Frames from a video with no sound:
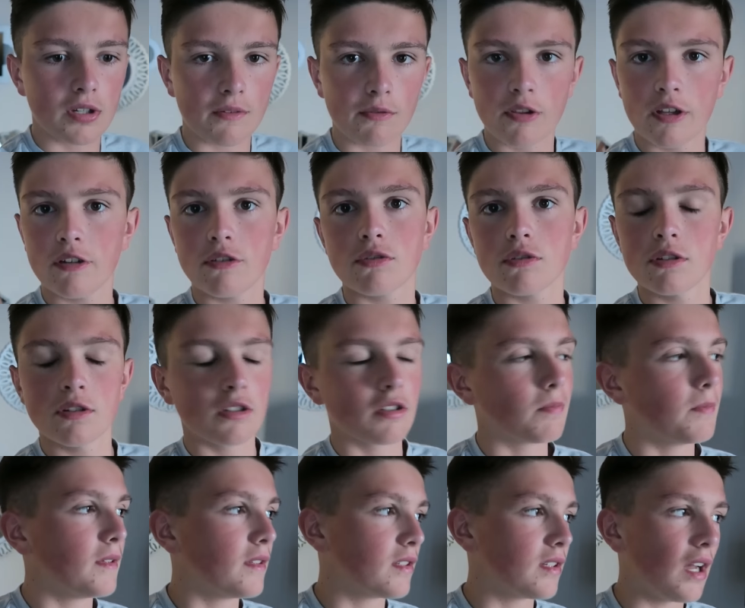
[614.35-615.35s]
I've literally
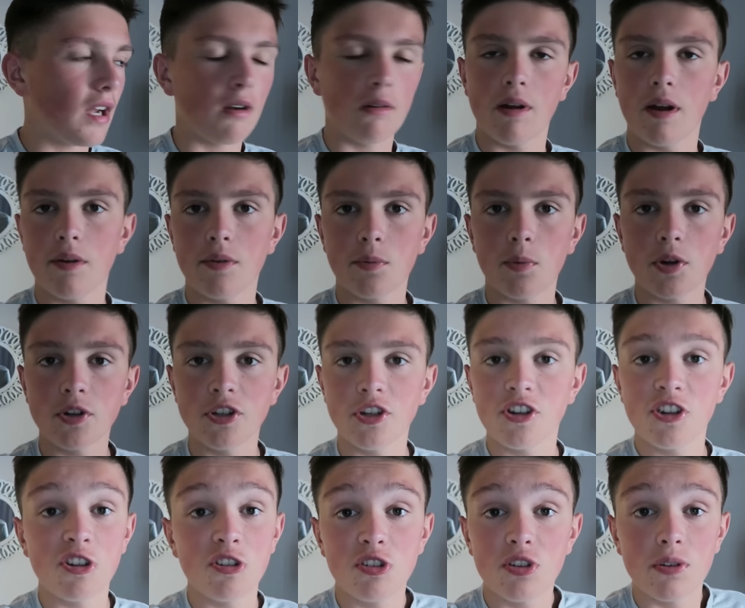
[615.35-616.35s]
just been sat around
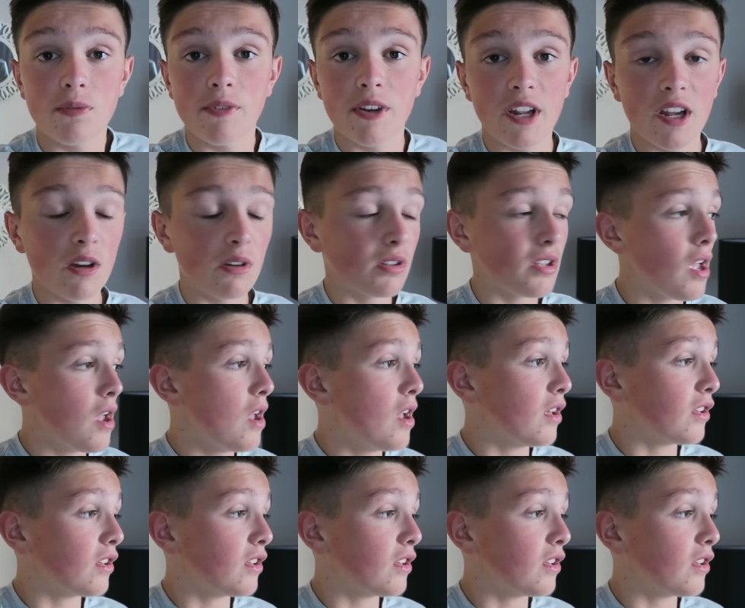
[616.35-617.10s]
watching YouTube videos,